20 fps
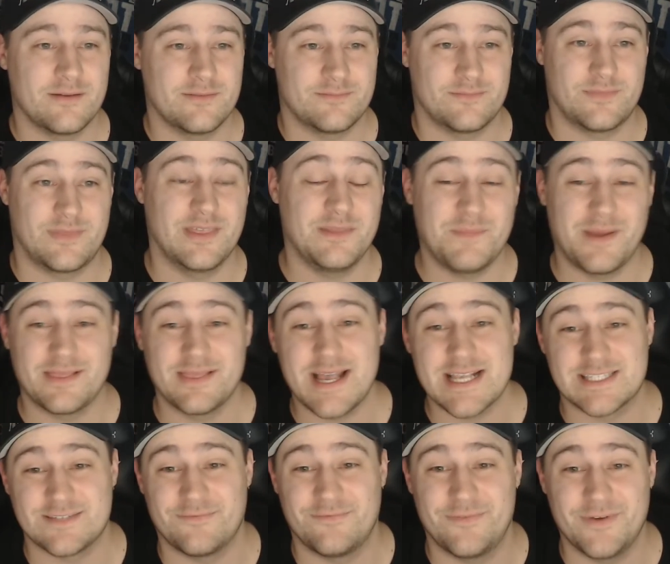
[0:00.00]
think my
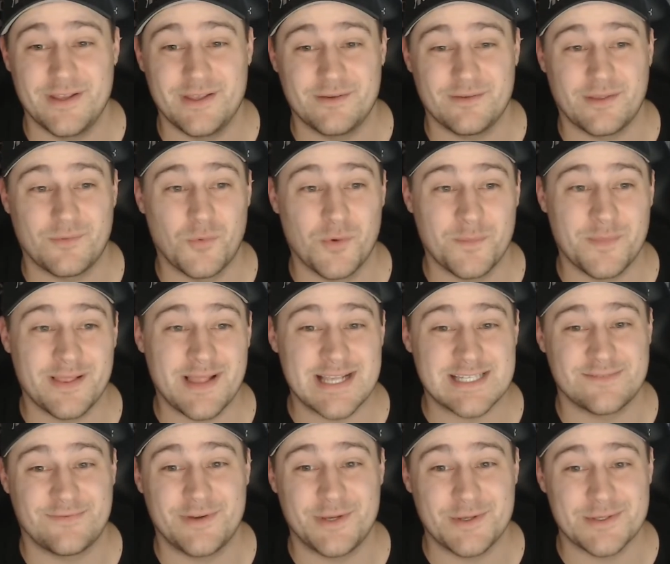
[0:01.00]
last video, like one of my
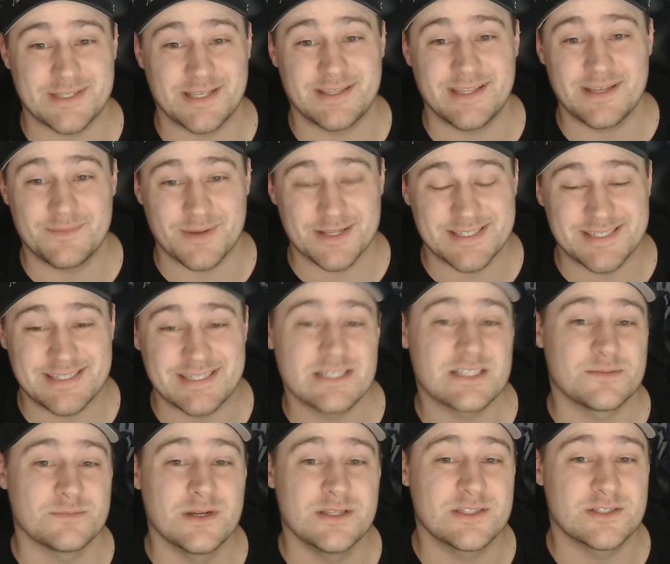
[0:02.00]
last videos I did about
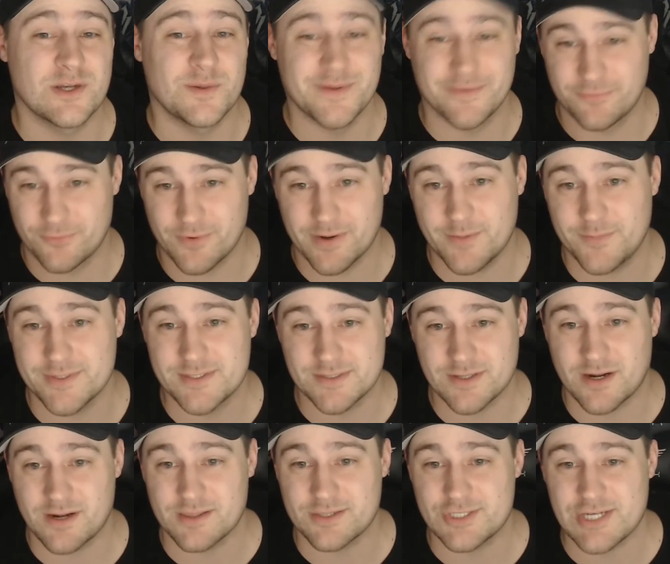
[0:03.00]
6 months ago before I
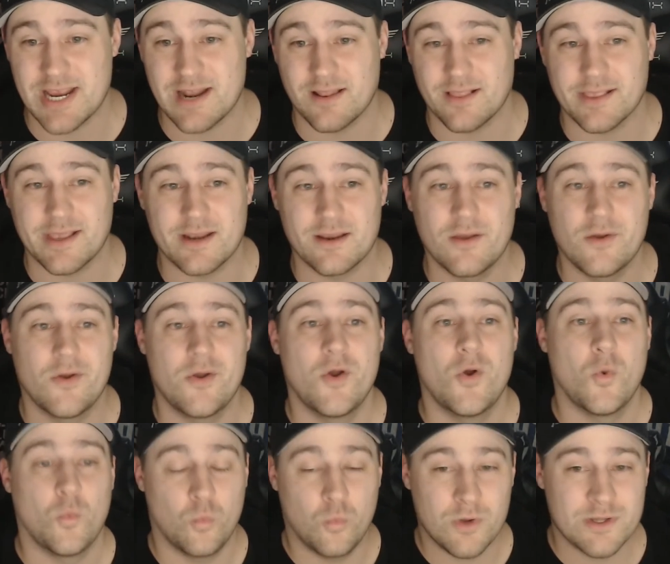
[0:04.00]
restarted the channel again,
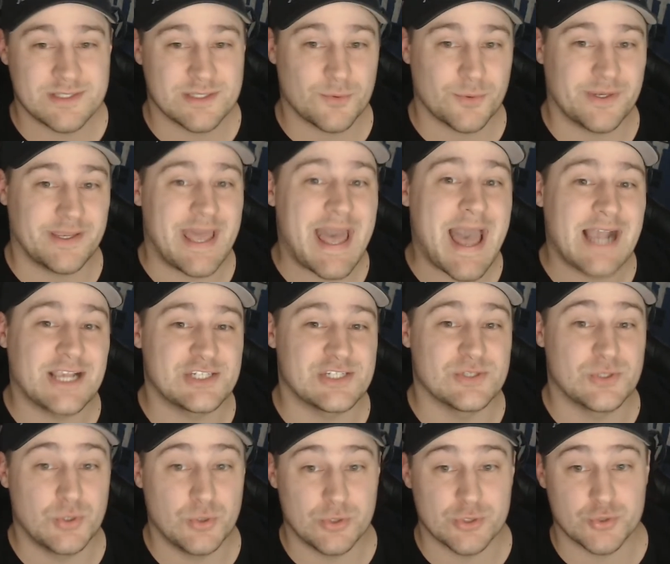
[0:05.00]
was a reaction
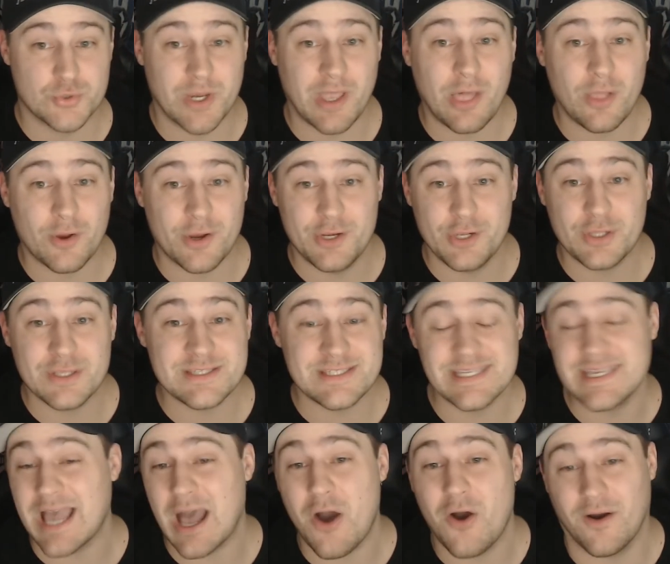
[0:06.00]
to the trailer. And you can
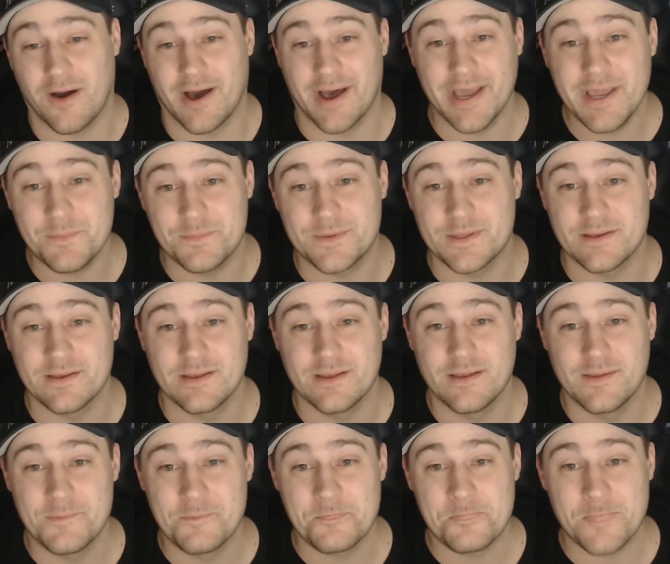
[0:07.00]
see how hyped
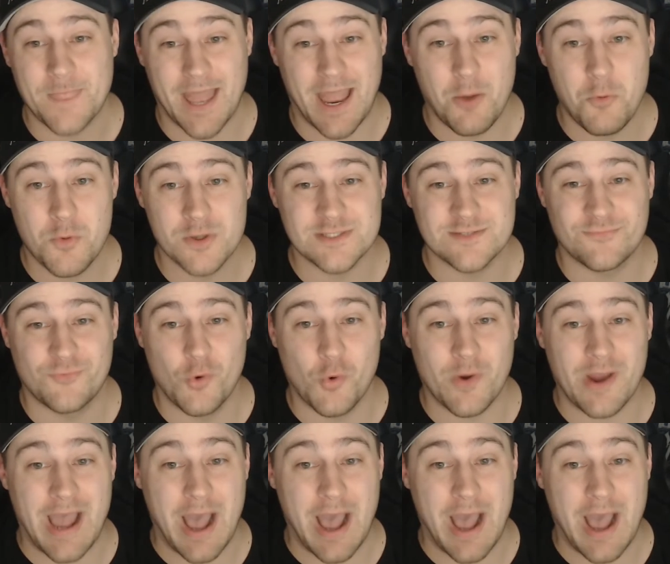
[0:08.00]
I was for it.